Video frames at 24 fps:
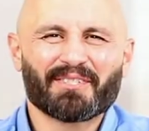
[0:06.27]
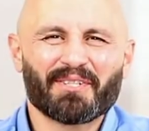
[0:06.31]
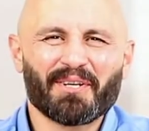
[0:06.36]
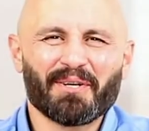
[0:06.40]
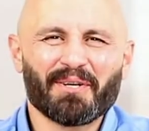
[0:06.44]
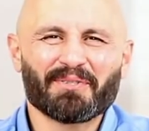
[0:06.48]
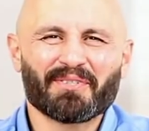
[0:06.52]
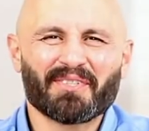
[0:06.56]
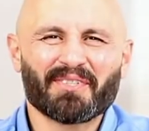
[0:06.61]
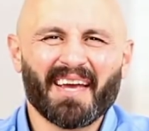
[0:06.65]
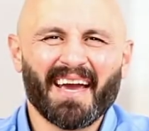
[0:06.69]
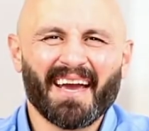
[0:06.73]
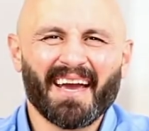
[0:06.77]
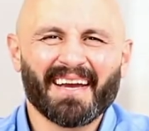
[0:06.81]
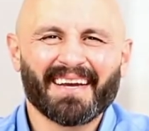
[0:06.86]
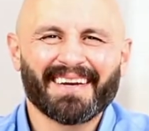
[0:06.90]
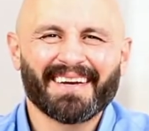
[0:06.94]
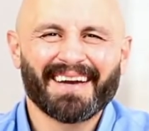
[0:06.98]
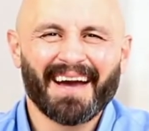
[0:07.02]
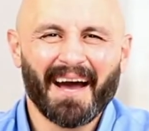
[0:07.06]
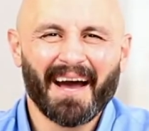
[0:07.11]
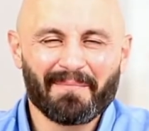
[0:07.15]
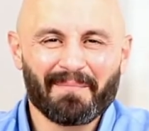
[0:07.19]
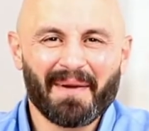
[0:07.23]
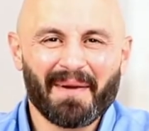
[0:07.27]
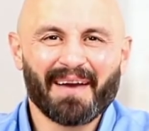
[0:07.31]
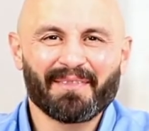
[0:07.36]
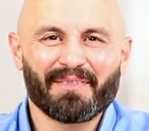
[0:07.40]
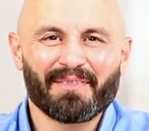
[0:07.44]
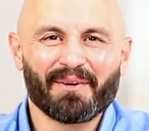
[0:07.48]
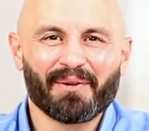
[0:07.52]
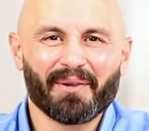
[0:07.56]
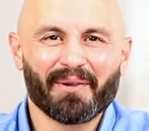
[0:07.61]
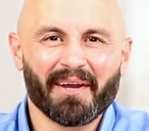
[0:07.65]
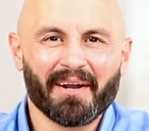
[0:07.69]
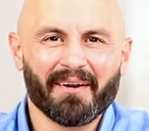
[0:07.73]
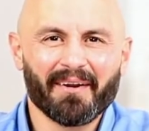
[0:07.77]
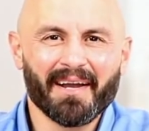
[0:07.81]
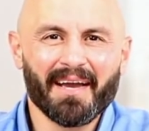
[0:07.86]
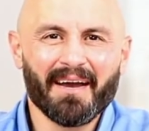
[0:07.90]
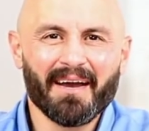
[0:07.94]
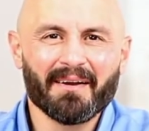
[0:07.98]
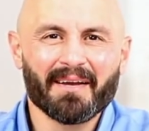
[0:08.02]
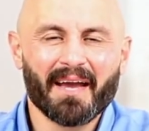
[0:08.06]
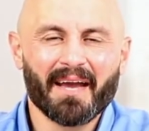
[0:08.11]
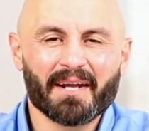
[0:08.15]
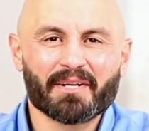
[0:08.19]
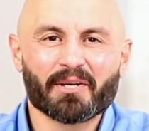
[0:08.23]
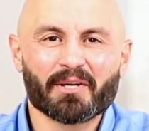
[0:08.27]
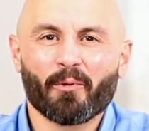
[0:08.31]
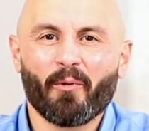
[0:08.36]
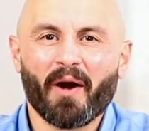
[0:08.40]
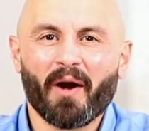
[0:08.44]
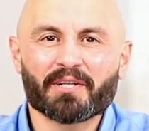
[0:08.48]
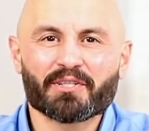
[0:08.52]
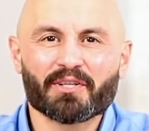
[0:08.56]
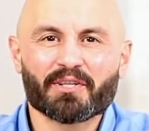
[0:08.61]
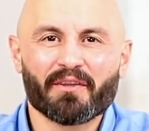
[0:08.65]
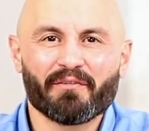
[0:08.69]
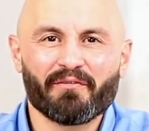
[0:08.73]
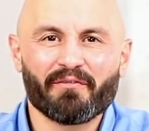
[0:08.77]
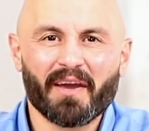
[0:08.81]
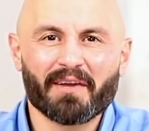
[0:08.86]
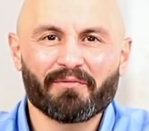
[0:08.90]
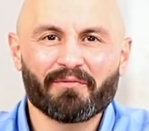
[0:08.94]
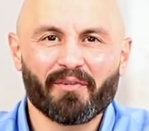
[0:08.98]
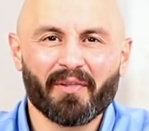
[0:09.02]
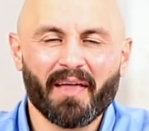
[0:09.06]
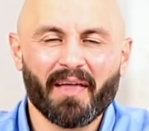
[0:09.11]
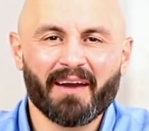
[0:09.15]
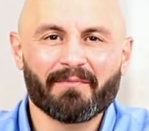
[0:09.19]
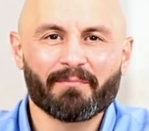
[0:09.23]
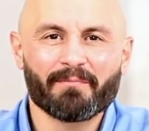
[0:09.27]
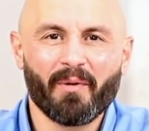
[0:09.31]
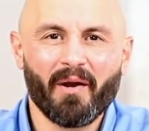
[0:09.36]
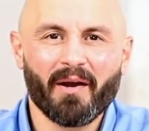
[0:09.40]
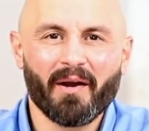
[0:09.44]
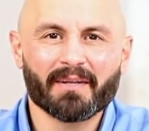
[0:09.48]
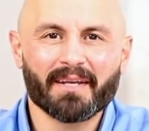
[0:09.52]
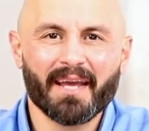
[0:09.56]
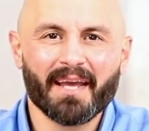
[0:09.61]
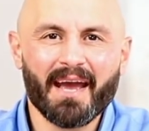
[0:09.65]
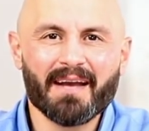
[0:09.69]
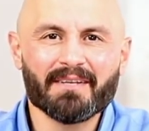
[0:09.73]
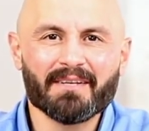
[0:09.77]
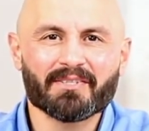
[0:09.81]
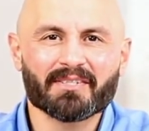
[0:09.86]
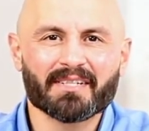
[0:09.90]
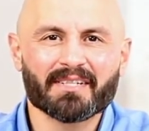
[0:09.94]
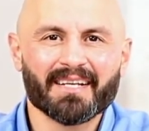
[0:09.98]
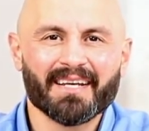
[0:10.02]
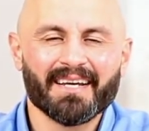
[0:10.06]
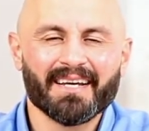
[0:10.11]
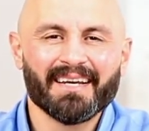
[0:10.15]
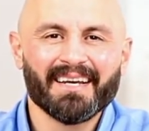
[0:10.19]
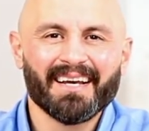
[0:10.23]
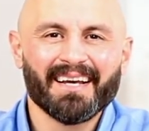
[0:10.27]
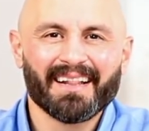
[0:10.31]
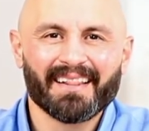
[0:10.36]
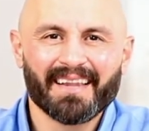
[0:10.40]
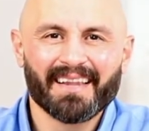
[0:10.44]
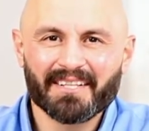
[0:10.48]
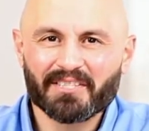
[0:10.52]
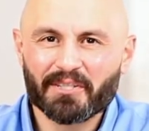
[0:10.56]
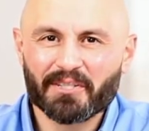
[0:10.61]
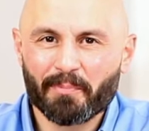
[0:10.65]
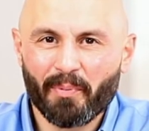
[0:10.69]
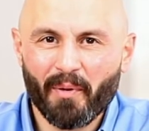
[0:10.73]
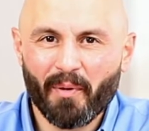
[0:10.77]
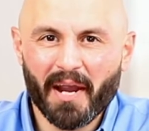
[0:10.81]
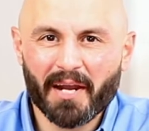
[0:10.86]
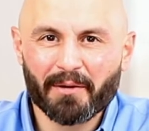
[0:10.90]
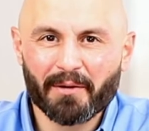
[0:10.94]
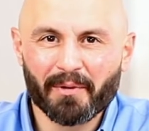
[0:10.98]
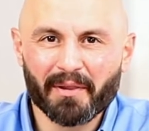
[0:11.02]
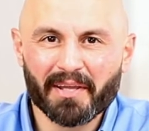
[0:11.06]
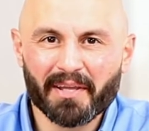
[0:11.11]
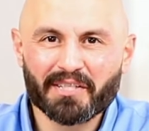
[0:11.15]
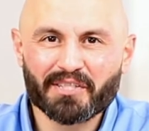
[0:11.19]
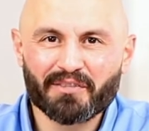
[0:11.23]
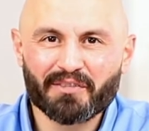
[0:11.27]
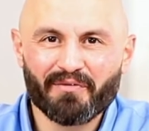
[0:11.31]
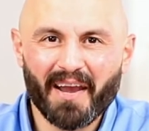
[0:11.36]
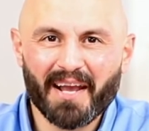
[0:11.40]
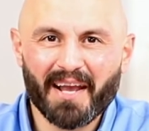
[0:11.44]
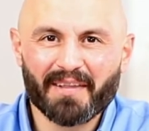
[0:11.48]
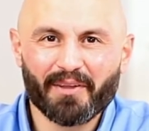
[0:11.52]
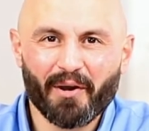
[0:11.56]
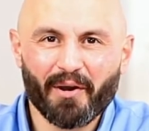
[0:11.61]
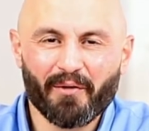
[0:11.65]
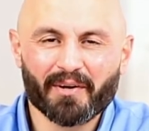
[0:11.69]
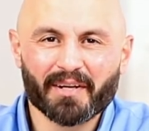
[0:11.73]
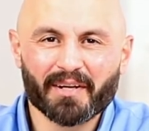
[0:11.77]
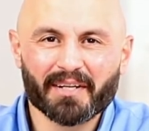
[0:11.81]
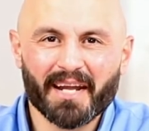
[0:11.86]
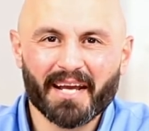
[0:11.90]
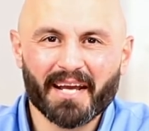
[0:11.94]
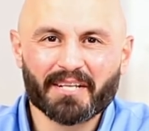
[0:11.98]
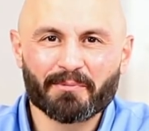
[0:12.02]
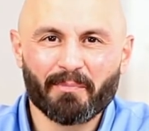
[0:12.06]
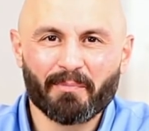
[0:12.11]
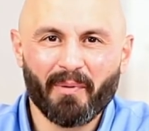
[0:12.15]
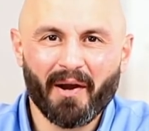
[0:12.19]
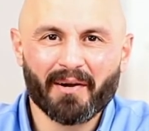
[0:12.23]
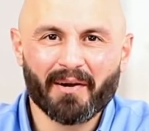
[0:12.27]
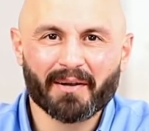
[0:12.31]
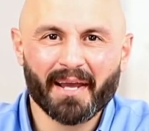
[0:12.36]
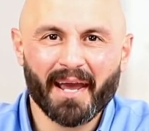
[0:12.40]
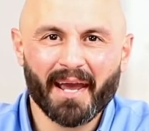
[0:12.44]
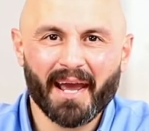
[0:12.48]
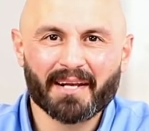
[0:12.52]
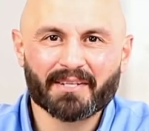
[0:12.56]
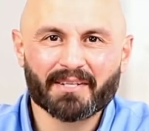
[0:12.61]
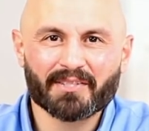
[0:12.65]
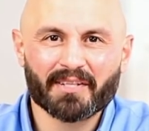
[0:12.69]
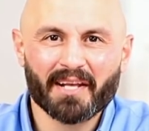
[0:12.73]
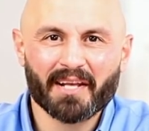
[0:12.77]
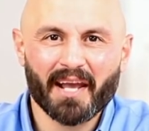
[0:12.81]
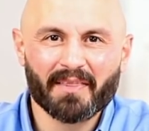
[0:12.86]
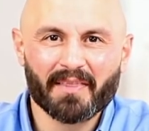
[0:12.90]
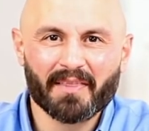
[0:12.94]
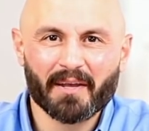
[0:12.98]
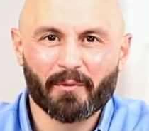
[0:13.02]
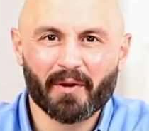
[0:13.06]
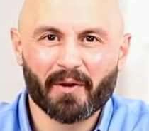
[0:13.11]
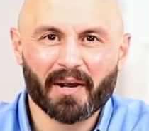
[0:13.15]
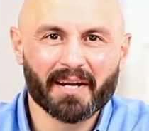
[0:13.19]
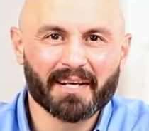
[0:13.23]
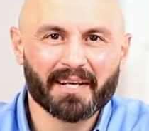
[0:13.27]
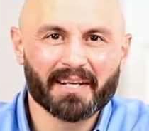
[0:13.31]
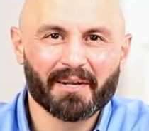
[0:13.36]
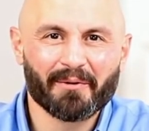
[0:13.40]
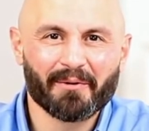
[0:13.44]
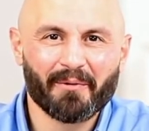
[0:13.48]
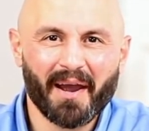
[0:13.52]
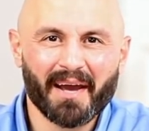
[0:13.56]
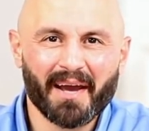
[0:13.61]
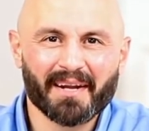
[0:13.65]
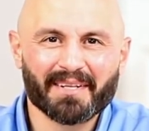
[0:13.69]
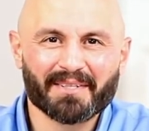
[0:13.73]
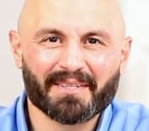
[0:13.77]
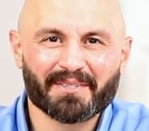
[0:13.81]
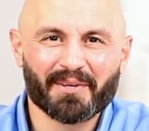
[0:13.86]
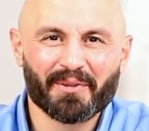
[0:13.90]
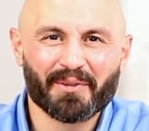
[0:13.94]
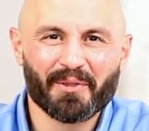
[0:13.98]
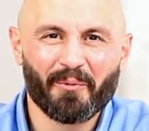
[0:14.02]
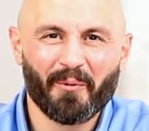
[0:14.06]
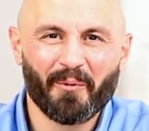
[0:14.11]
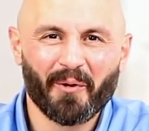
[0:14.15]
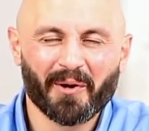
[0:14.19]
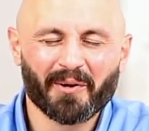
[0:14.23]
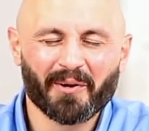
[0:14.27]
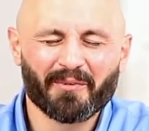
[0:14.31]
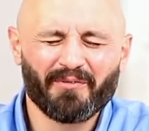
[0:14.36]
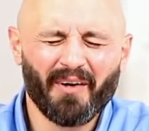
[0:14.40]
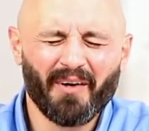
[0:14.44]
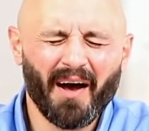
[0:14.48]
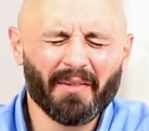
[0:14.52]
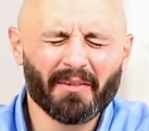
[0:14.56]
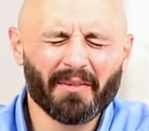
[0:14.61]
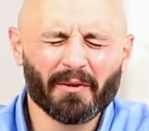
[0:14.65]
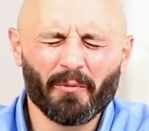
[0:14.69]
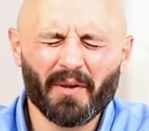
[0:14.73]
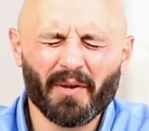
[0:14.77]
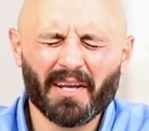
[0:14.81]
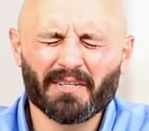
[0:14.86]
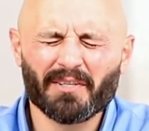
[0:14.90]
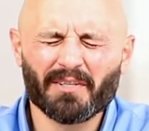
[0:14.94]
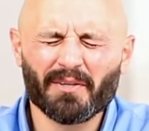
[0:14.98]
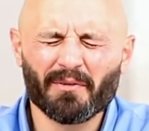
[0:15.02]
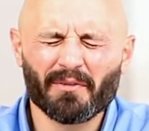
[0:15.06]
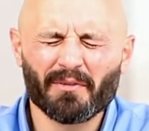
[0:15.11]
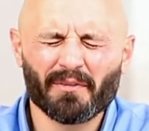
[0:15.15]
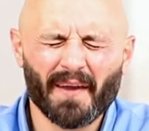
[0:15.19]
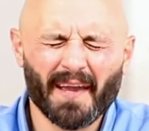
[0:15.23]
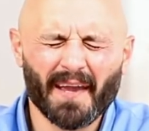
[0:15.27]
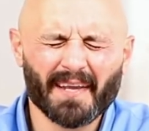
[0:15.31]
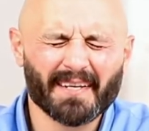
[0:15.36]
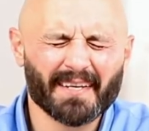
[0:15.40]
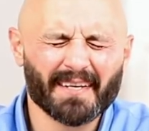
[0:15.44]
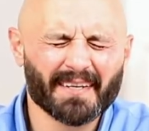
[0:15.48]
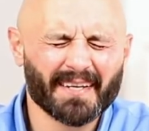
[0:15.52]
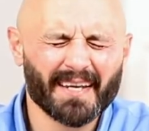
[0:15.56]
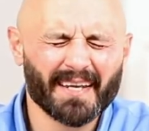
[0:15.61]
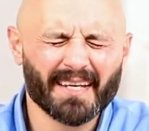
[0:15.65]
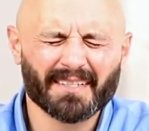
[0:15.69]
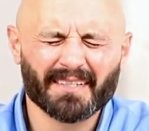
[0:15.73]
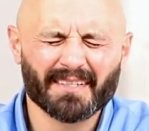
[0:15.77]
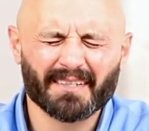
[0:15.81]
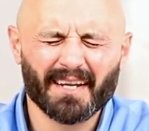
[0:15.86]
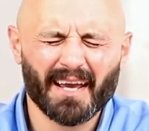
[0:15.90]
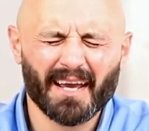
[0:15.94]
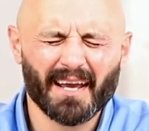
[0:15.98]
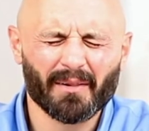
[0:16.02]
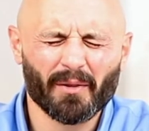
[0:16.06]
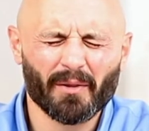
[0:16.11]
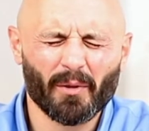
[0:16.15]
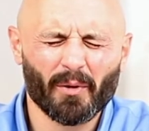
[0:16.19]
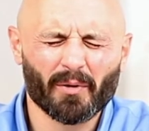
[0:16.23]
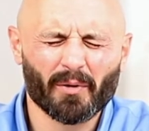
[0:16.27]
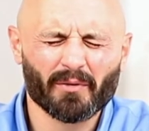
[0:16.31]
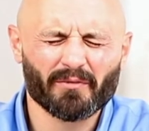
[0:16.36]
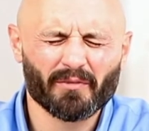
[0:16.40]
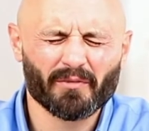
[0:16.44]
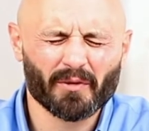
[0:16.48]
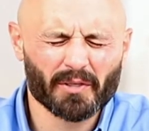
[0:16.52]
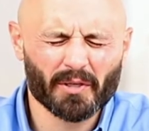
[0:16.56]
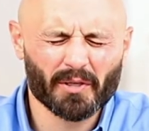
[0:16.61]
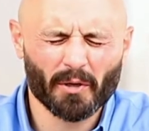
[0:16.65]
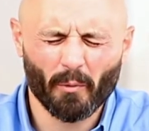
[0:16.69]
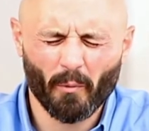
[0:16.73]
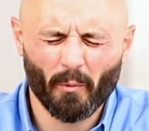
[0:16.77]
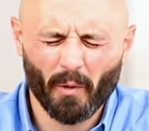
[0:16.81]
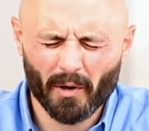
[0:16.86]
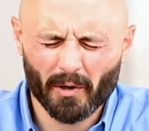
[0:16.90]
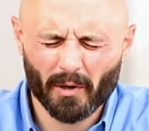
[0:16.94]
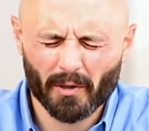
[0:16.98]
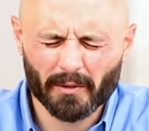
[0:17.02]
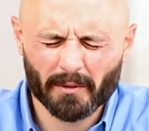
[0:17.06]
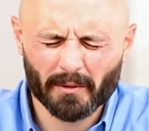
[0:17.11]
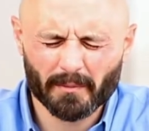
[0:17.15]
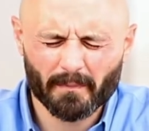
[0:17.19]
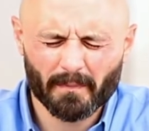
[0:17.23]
Tuesday. I'm Matthew Laria, and you're watching the Faith for Life broadcast. Let's pray and release faith over today's broadcast, and then we're going to get right into the Word. Father, we do thank you again today, Lord, for your Word.